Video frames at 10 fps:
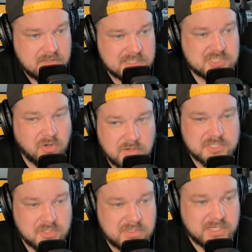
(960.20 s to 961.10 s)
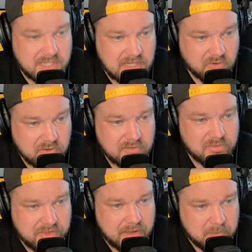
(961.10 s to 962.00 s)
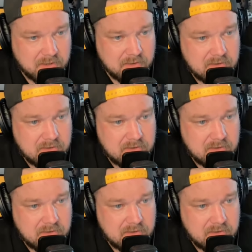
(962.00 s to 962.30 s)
It's going to kill them.